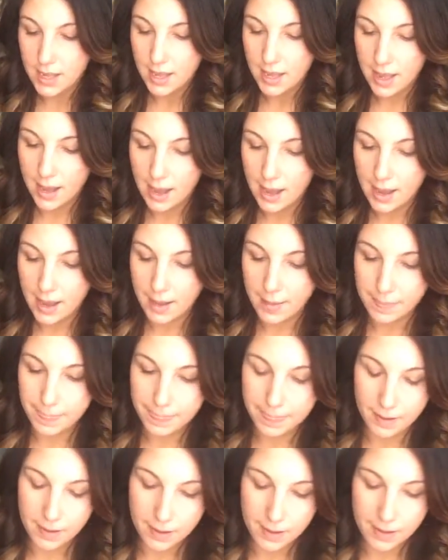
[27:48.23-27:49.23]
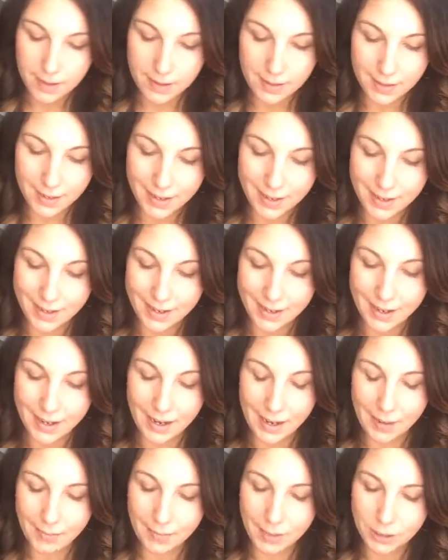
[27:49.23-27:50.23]
Yeah,
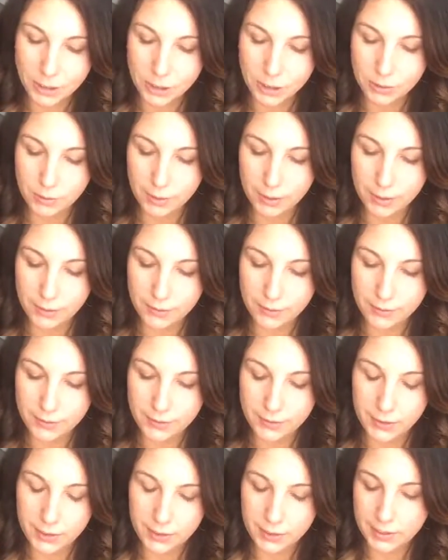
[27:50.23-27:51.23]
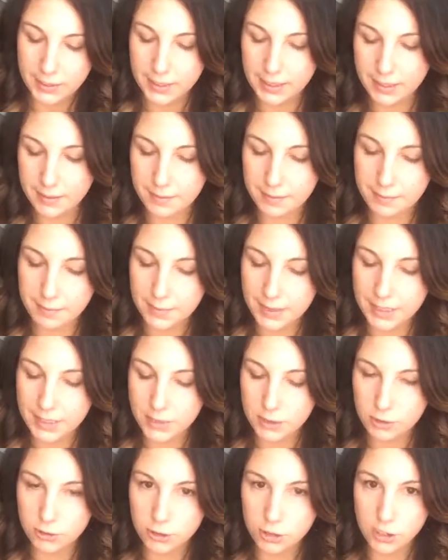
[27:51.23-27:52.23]
I'm not sure what your foot
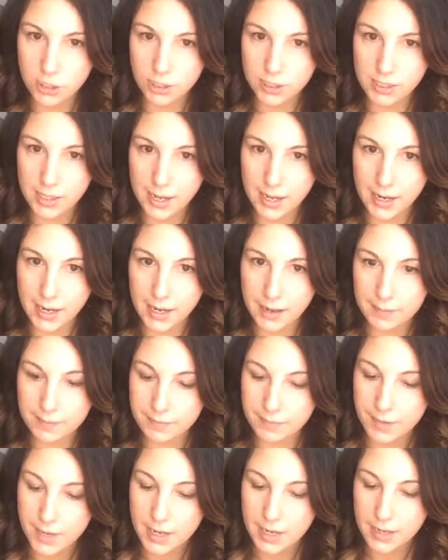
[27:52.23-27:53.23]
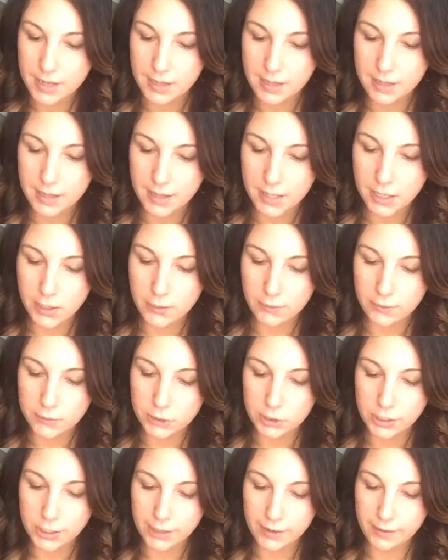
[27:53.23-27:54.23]
means. You should look that up. Thank you for
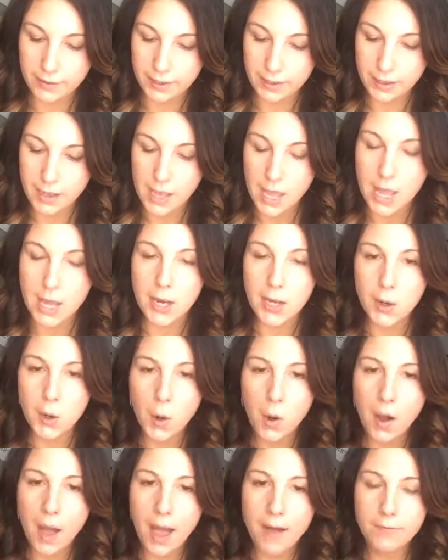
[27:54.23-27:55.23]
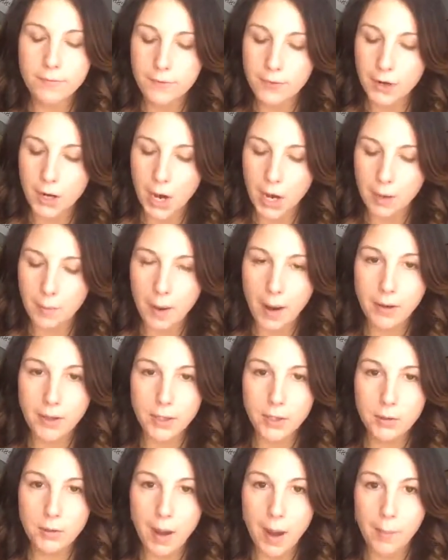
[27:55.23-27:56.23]
sharing. Nicole, I haven't forgot about
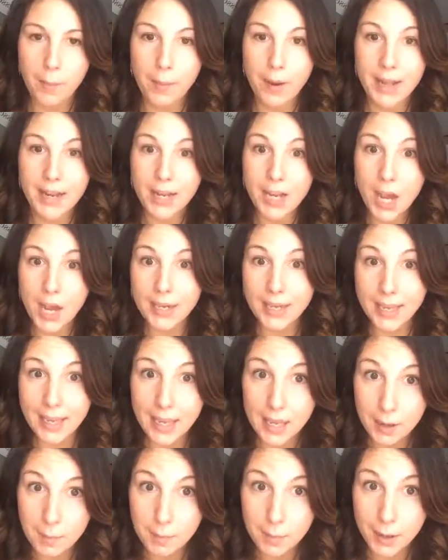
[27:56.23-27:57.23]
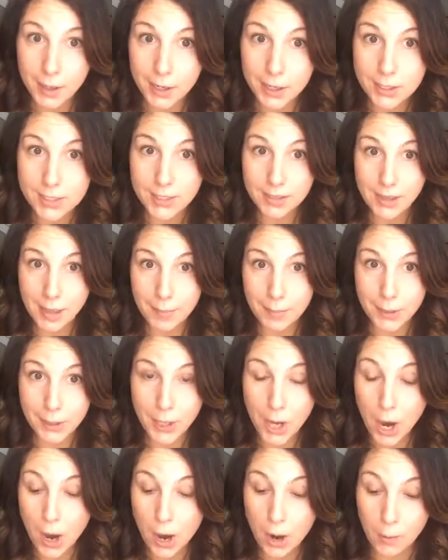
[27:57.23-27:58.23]
you. I'm waiting on Amber to let me
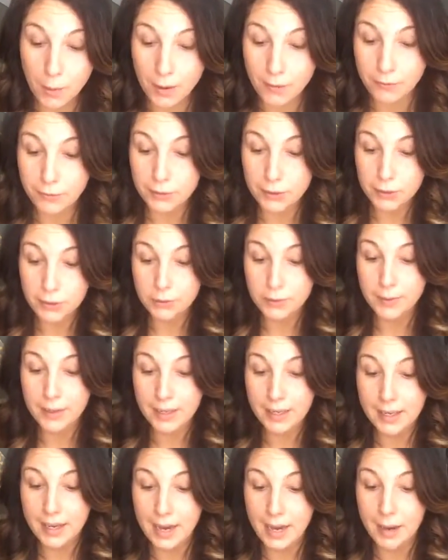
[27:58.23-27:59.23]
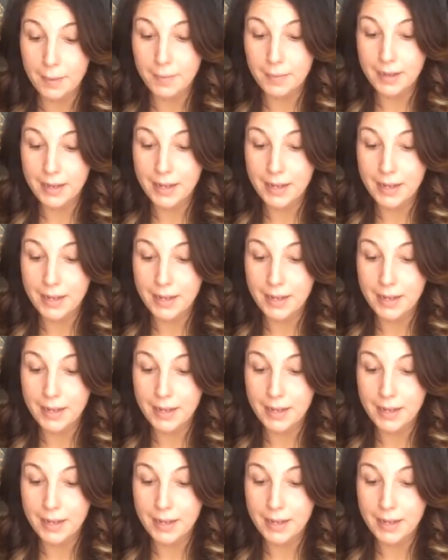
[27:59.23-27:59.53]
know if we're doing an